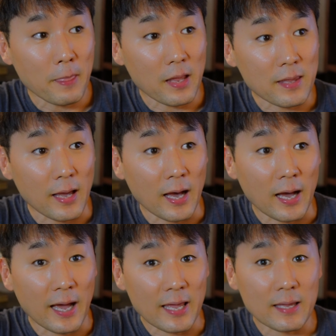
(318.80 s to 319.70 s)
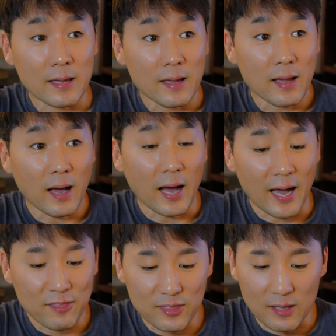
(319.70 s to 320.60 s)
yeah,
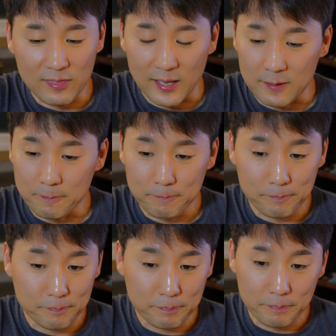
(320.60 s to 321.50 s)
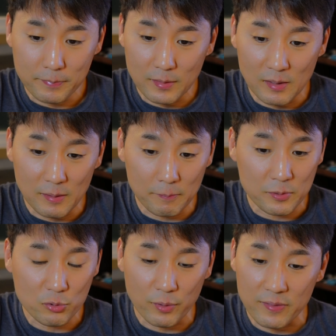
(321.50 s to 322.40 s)
I think that
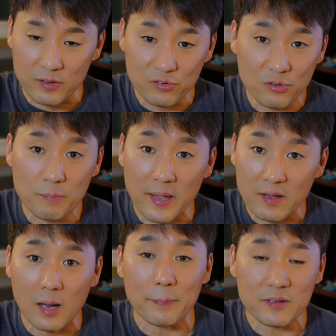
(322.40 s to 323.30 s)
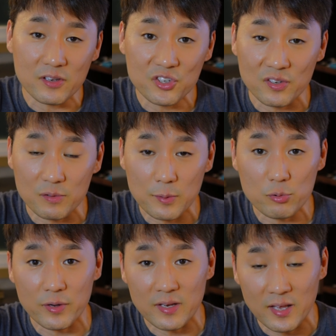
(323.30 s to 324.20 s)
between the two main competitions
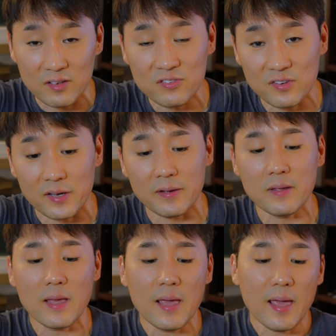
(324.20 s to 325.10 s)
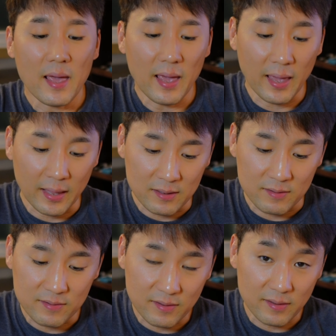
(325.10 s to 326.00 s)
between Insta
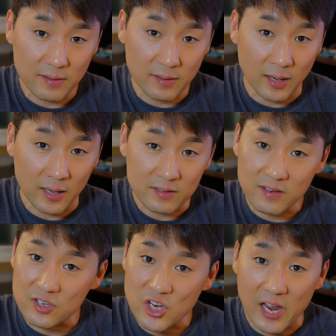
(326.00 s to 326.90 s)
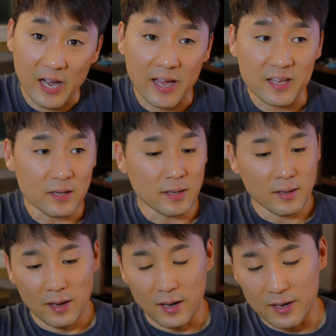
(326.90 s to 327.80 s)
and DJI,
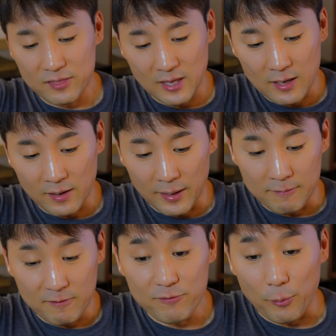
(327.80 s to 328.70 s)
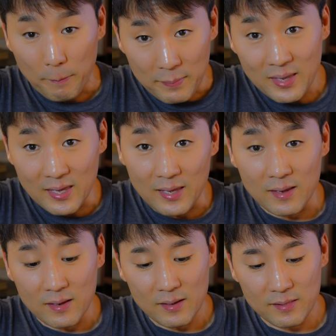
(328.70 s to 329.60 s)
I think for
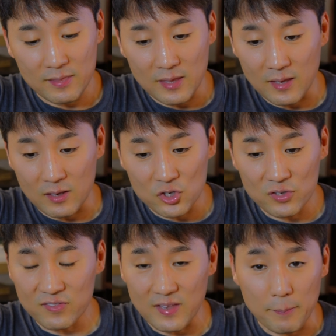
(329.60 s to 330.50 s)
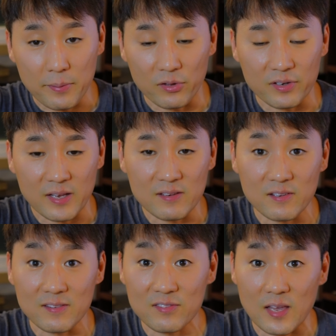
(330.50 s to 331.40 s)
me, the ability
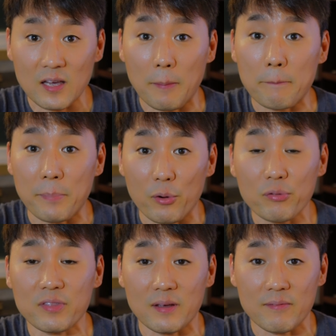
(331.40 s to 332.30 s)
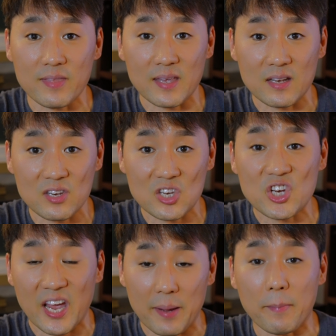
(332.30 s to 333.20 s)
to sync both of the
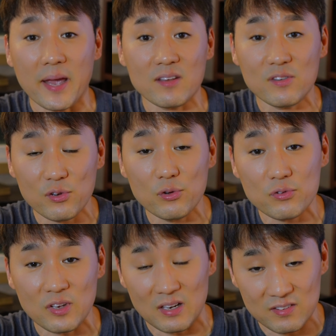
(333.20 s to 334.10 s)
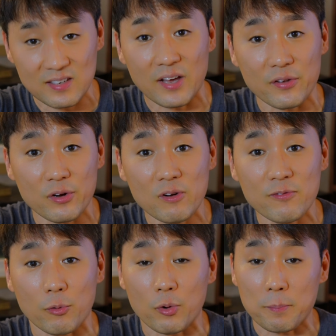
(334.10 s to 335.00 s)
DJI Mic 2s together
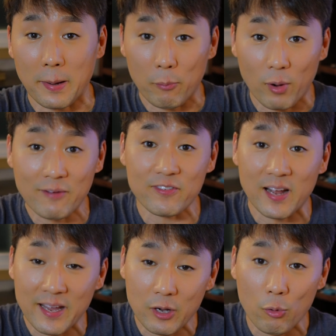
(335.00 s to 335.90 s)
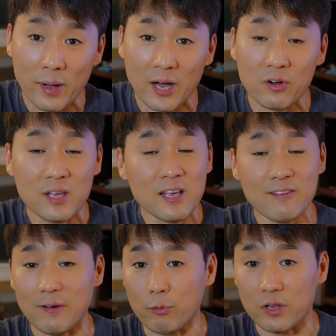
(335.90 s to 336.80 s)
for when my wife and I go out,
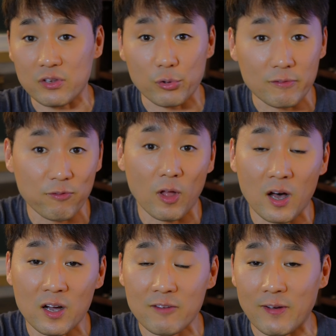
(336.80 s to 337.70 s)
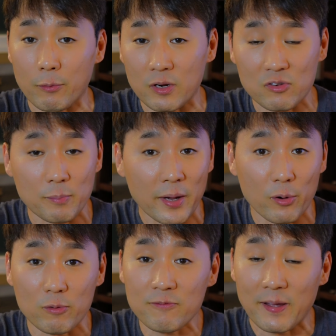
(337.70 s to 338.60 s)
if I want to do a vlog, if I want to do my
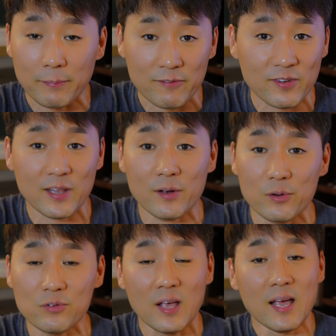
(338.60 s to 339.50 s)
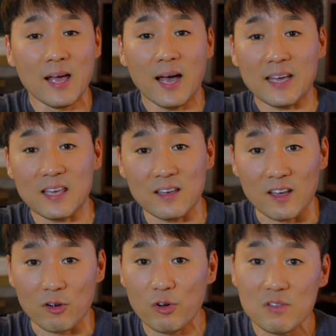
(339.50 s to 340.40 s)
own family videos, I can
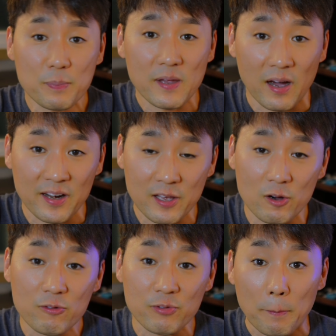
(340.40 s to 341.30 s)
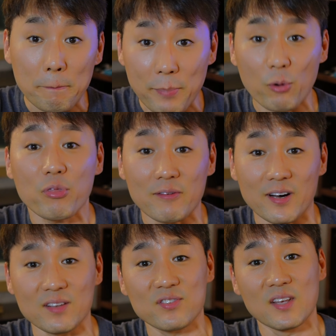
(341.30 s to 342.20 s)
get crispy audio from both of
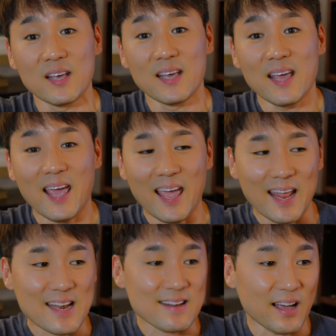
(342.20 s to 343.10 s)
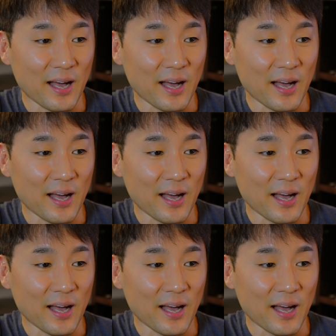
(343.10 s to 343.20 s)
us. And